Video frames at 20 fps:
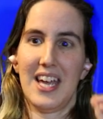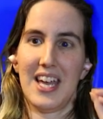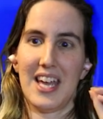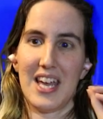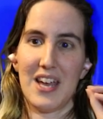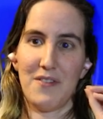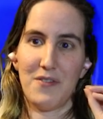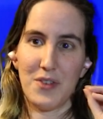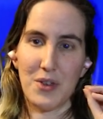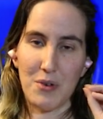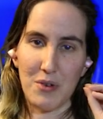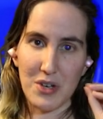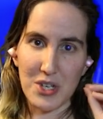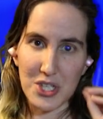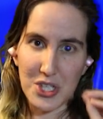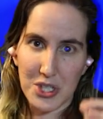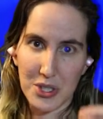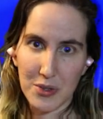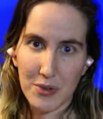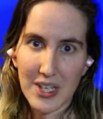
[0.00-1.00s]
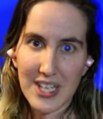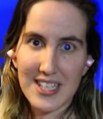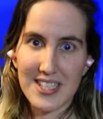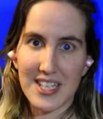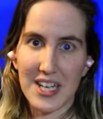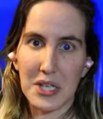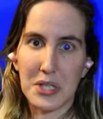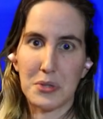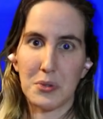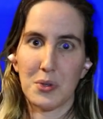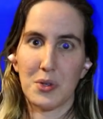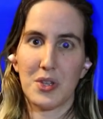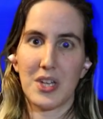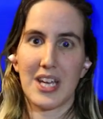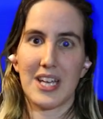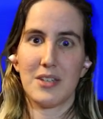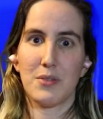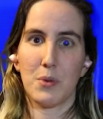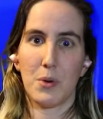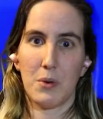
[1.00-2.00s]
If you are doing sexual
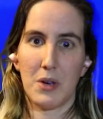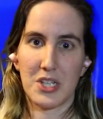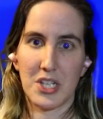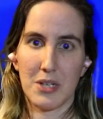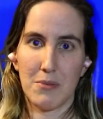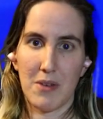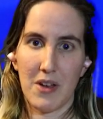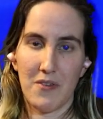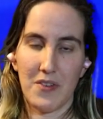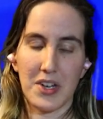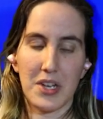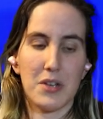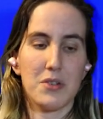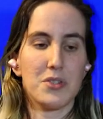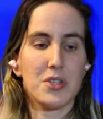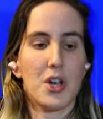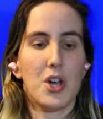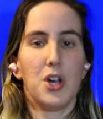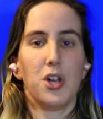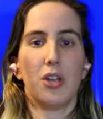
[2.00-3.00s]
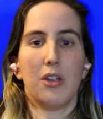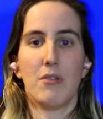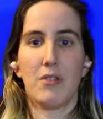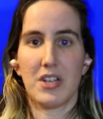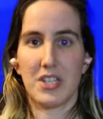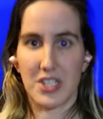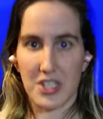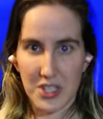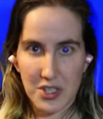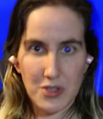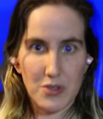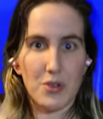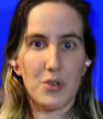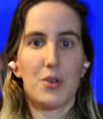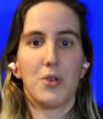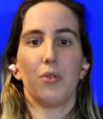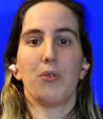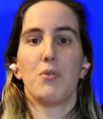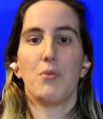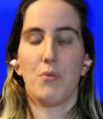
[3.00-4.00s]
things while watching my videos, you are just
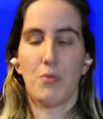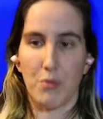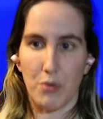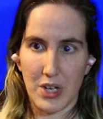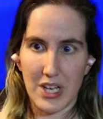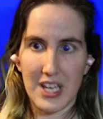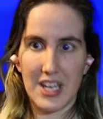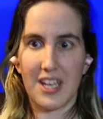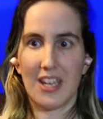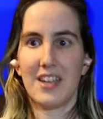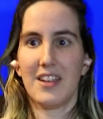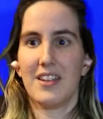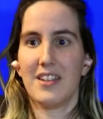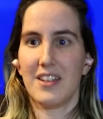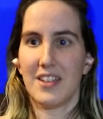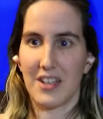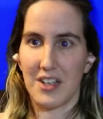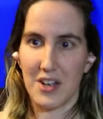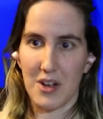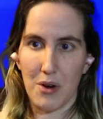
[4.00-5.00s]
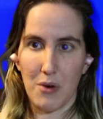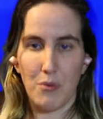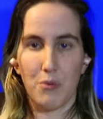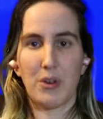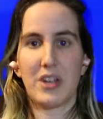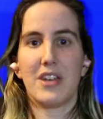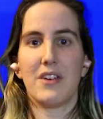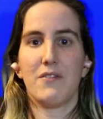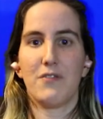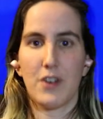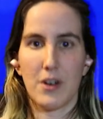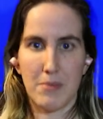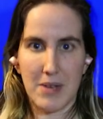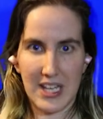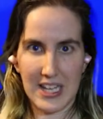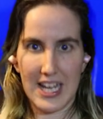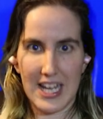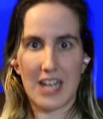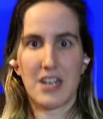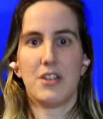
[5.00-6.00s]

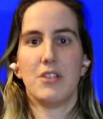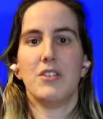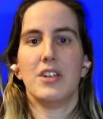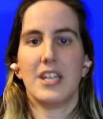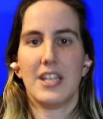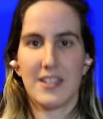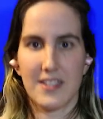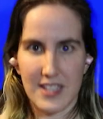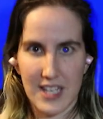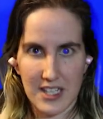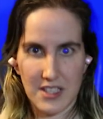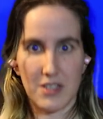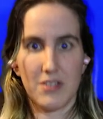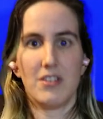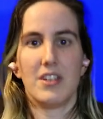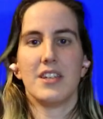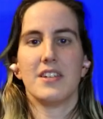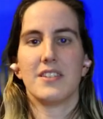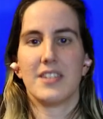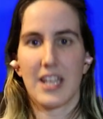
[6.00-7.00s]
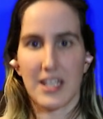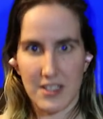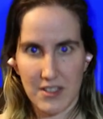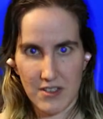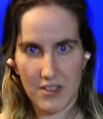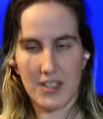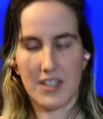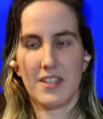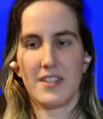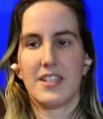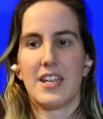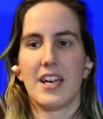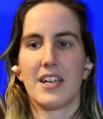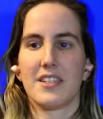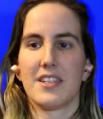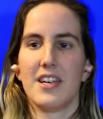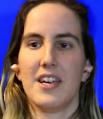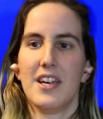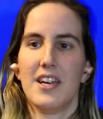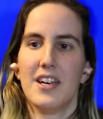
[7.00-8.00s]
reaffirming that nudity is sex, nudity is sex, nudity is
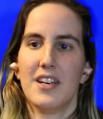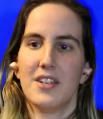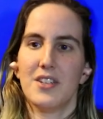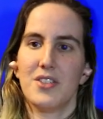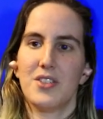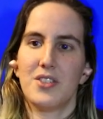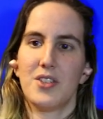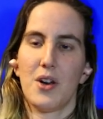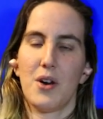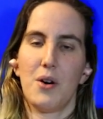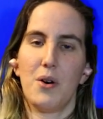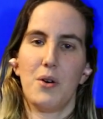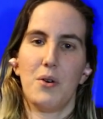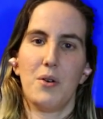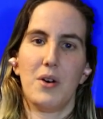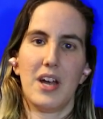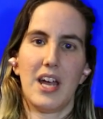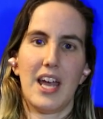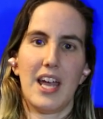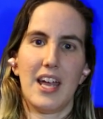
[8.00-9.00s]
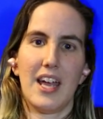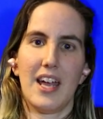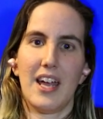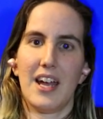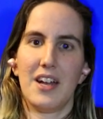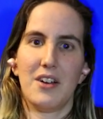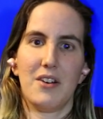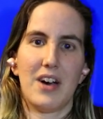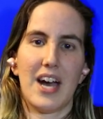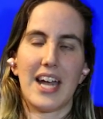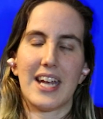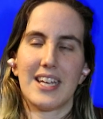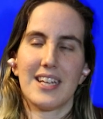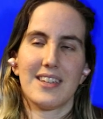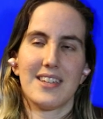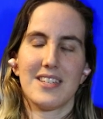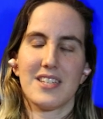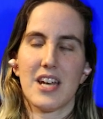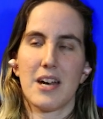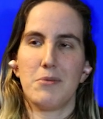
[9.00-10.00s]
sex. So, I get
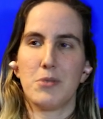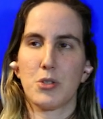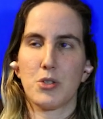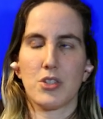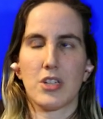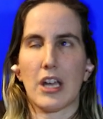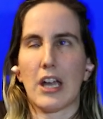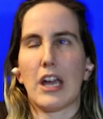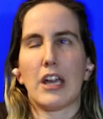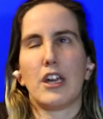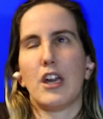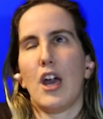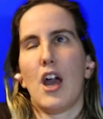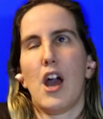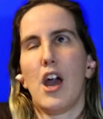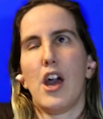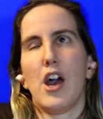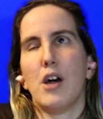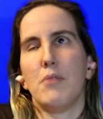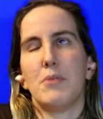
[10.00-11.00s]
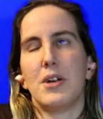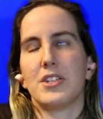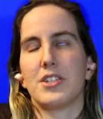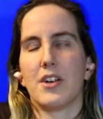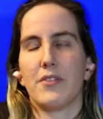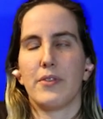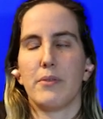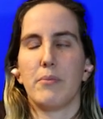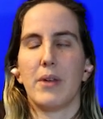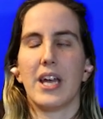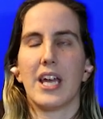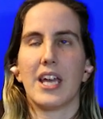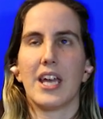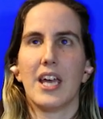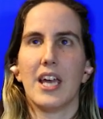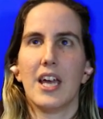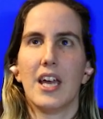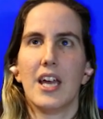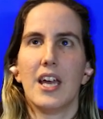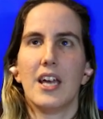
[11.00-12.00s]
these comments just like, I can't help myself. I'm like,
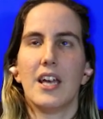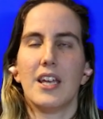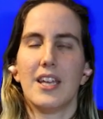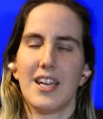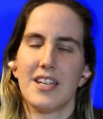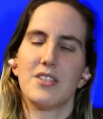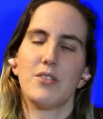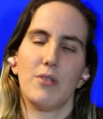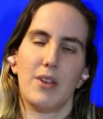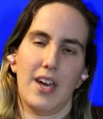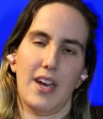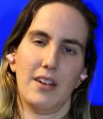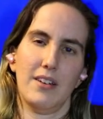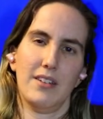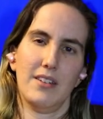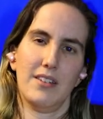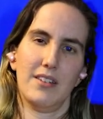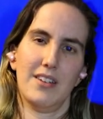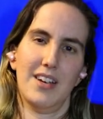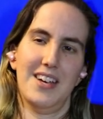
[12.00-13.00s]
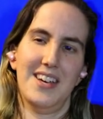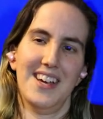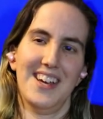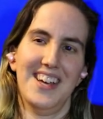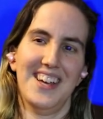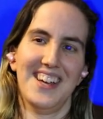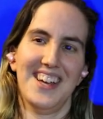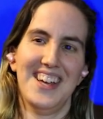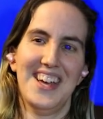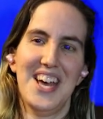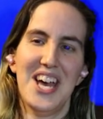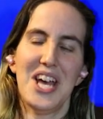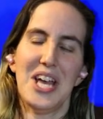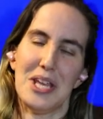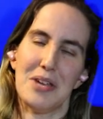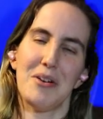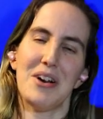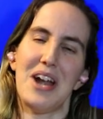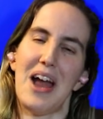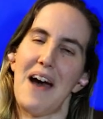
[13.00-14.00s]
yes, you can.
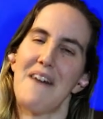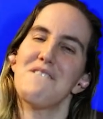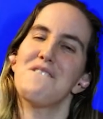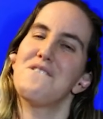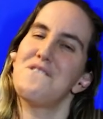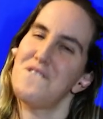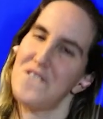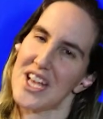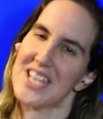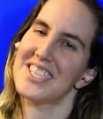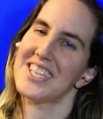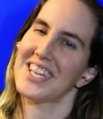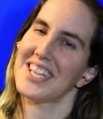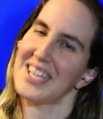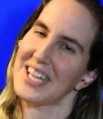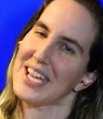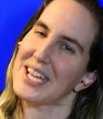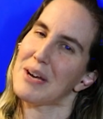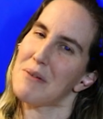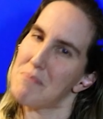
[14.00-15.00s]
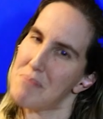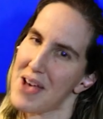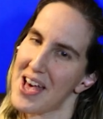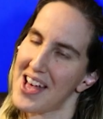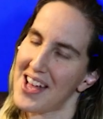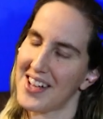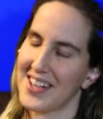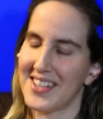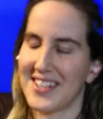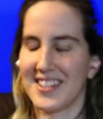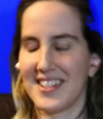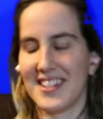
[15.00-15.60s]
You are not physically compelled.